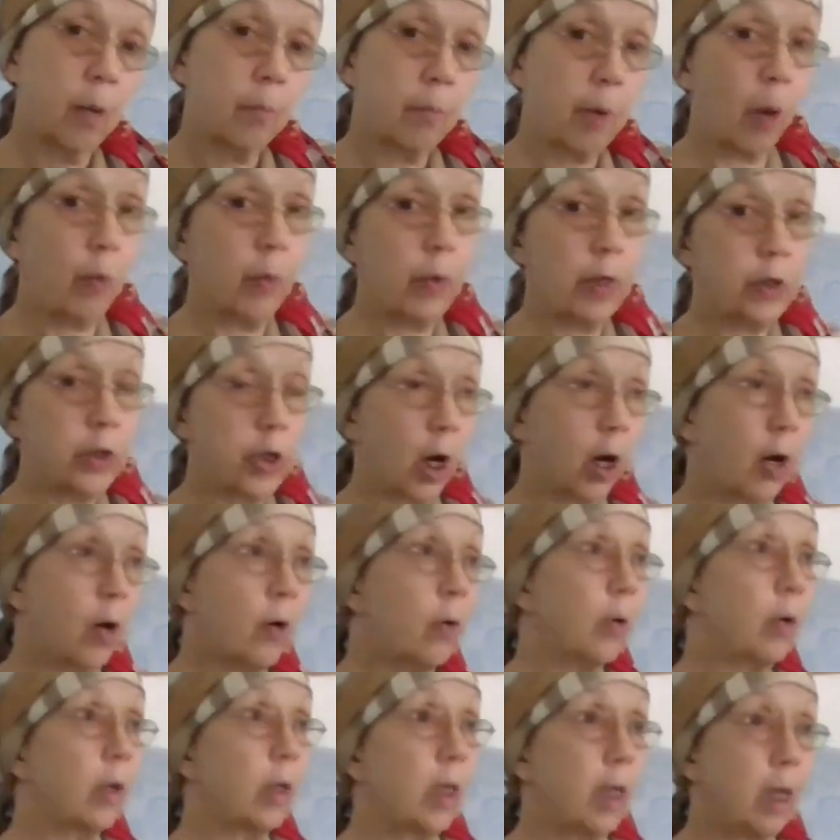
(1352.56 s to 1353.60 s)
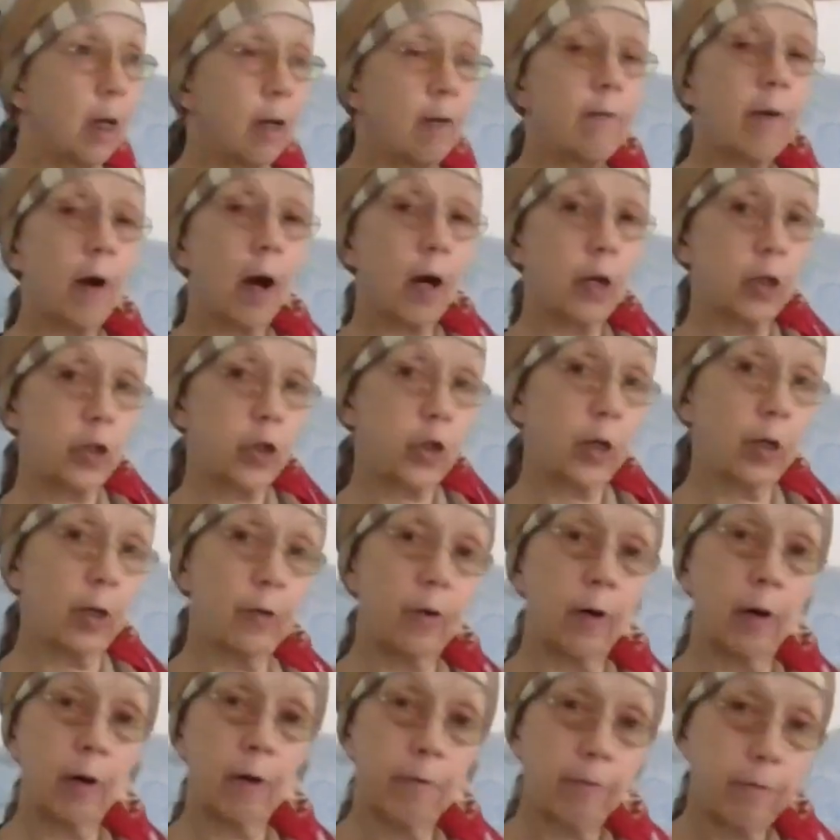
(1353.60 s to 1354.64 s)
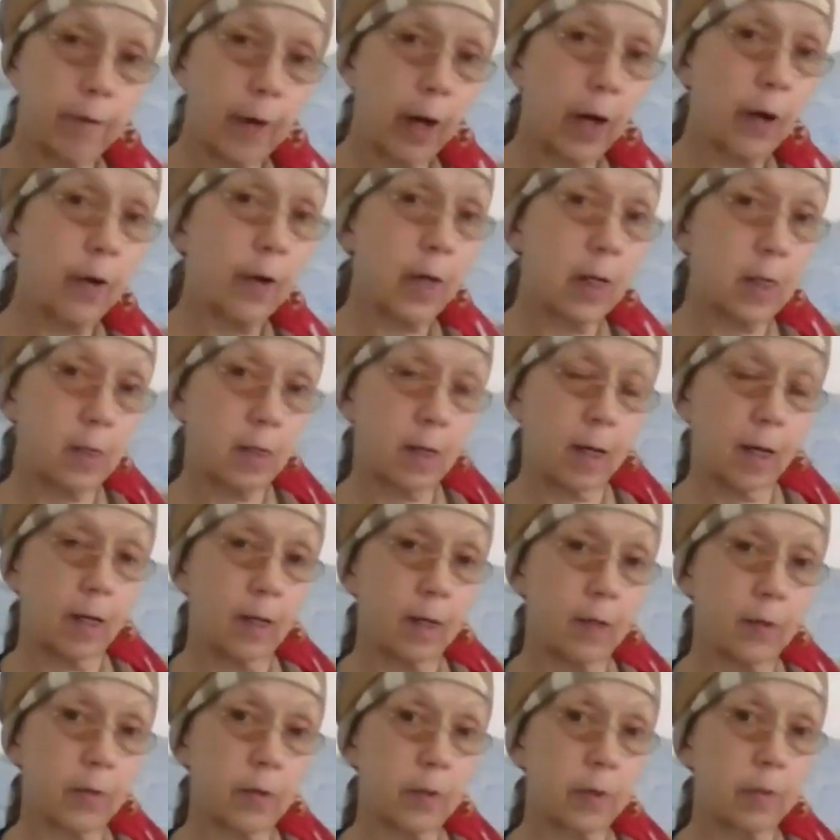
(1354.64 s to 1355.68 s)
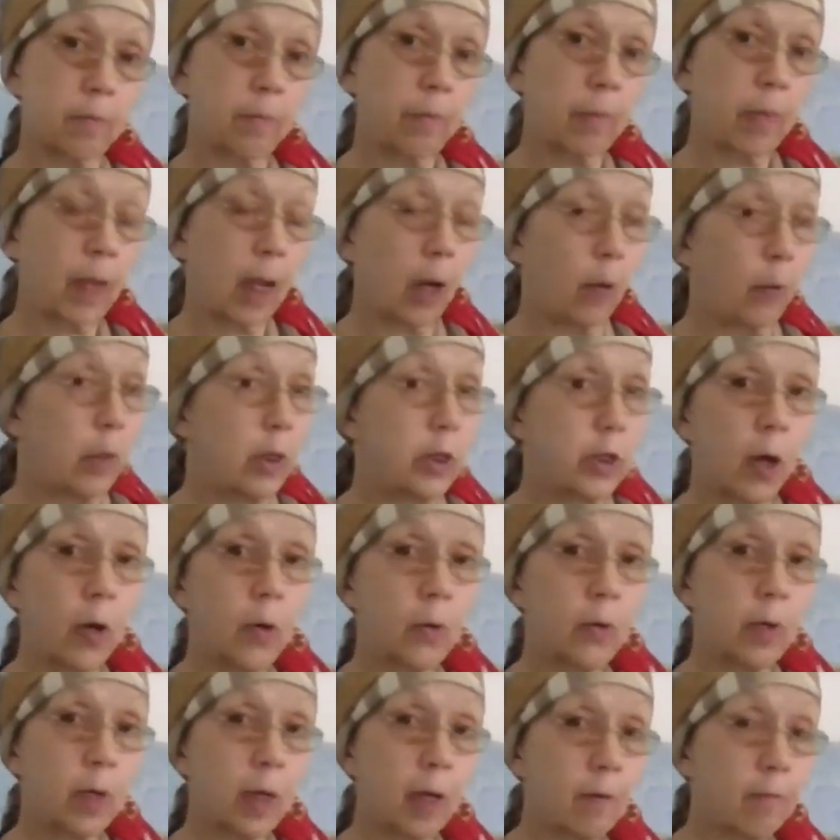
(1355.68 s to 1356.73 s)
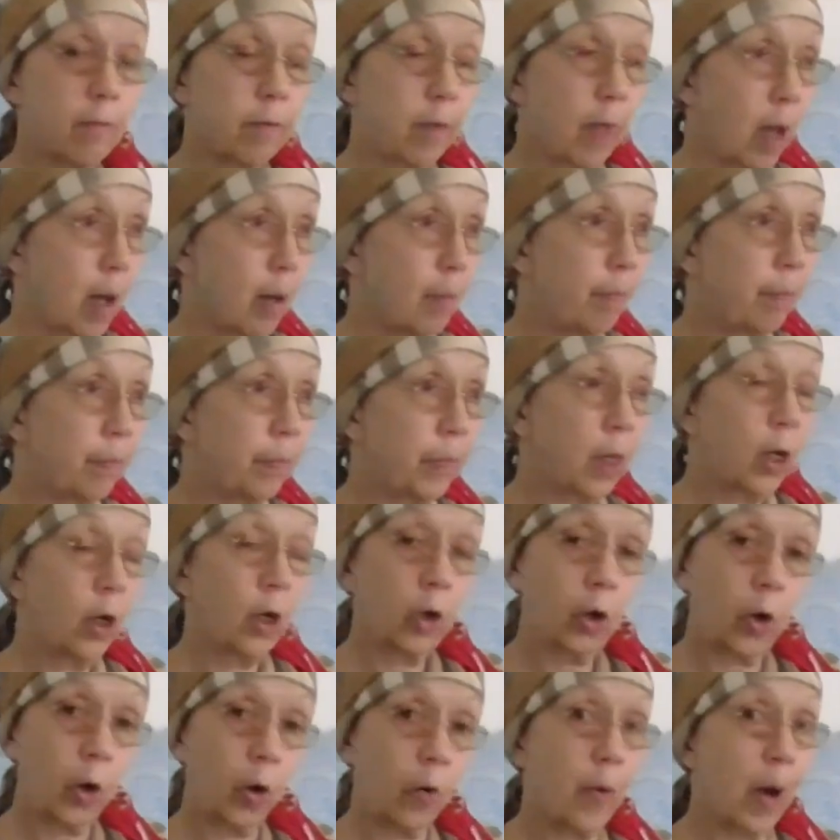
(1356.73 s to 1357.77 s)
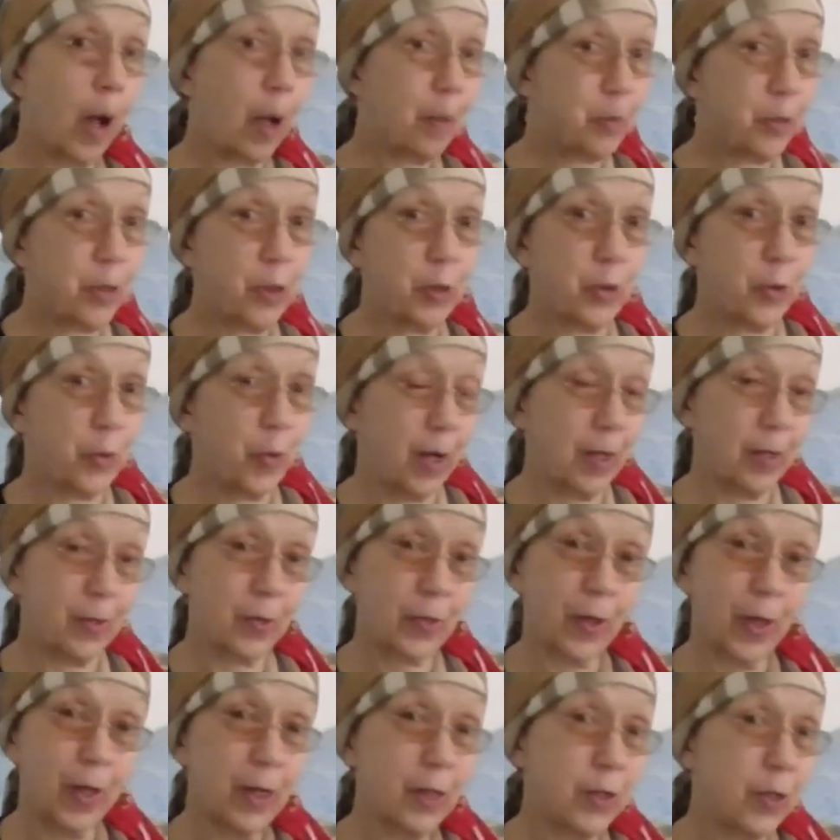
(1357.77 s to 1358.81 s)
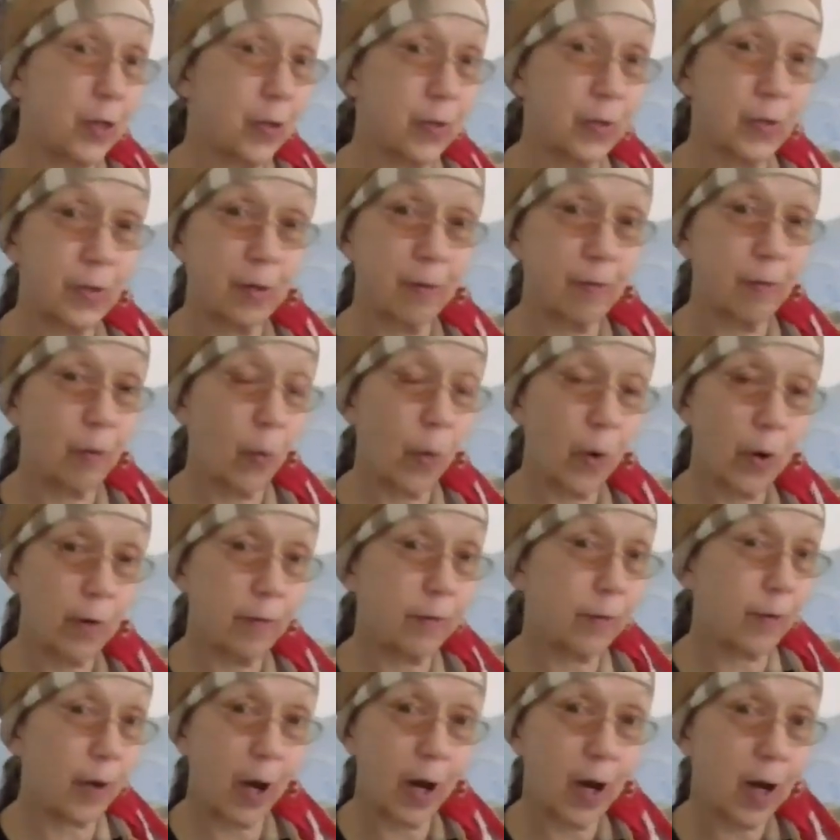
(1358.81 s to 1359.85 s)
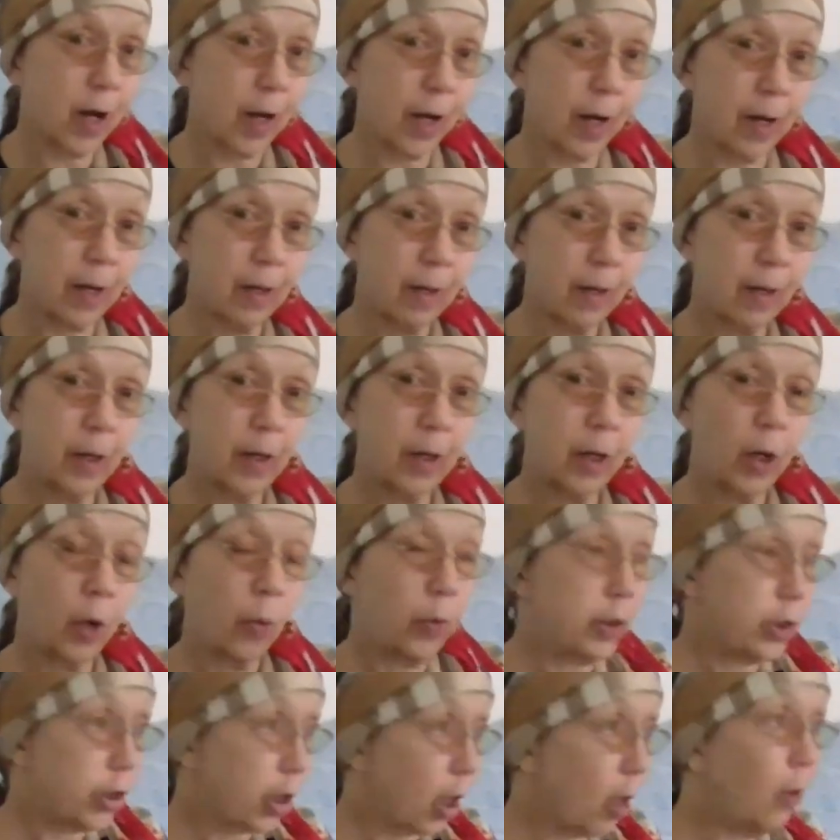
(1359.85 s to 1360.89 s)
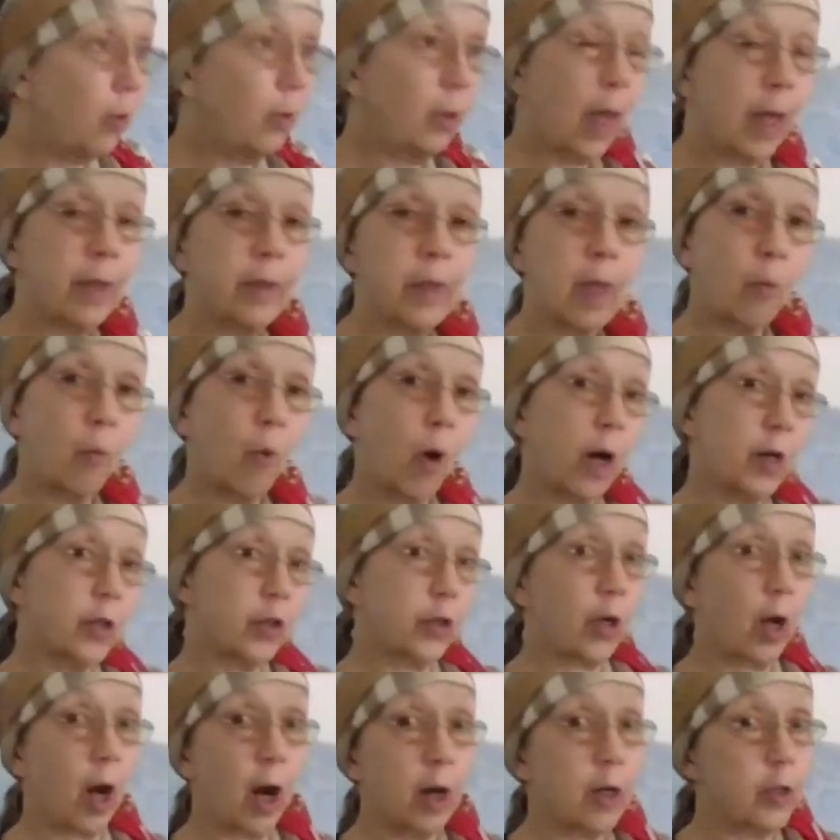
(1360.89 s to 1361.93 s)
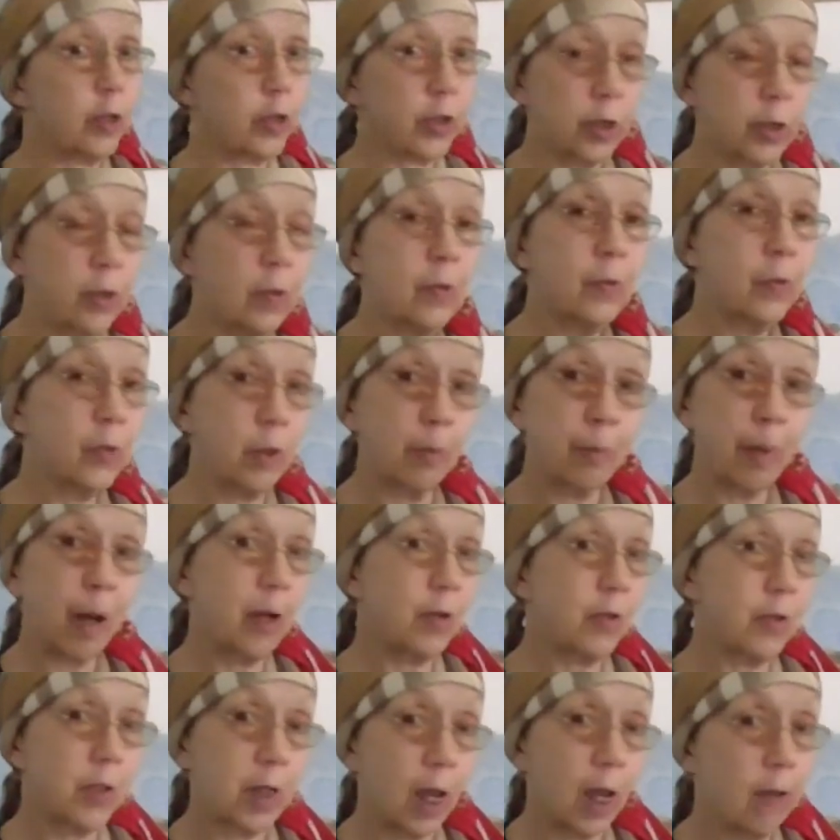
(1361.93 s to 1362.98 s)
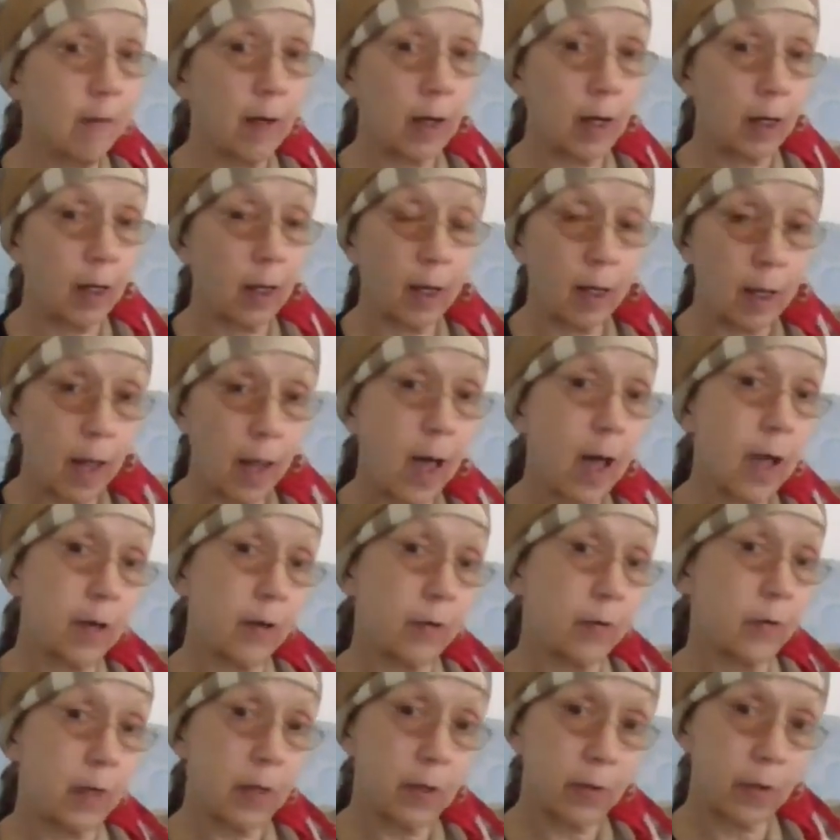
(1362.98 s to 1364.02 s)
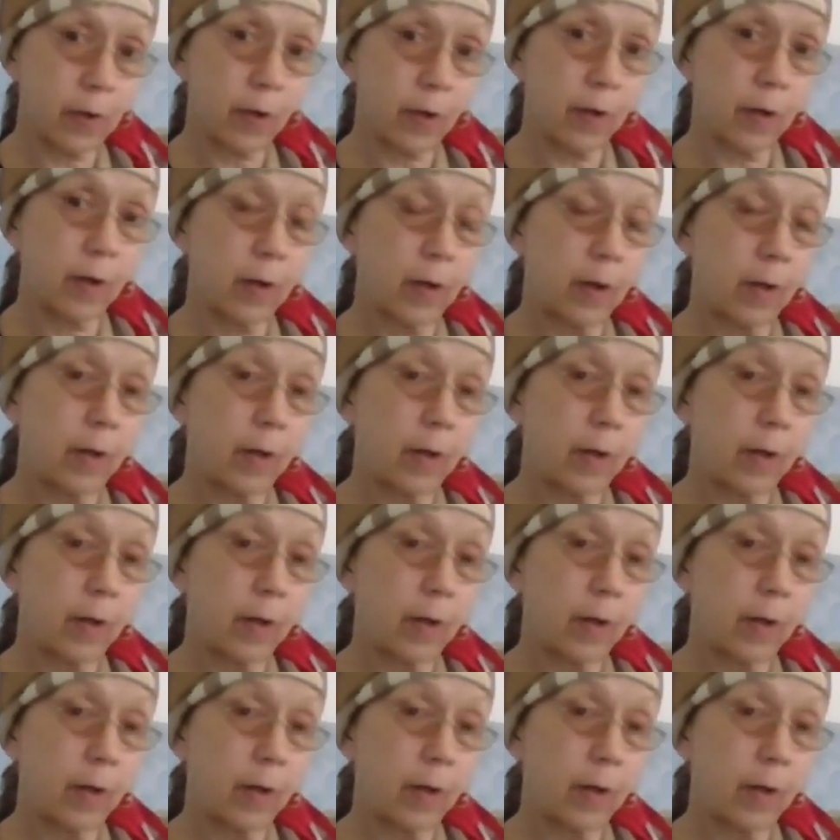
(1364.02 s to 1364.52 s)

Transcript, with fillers: But we don't give our children fairy tales, and we don't give them corrupt translations of the Word of God. We don't let them watch cartoons about David and Goliath either.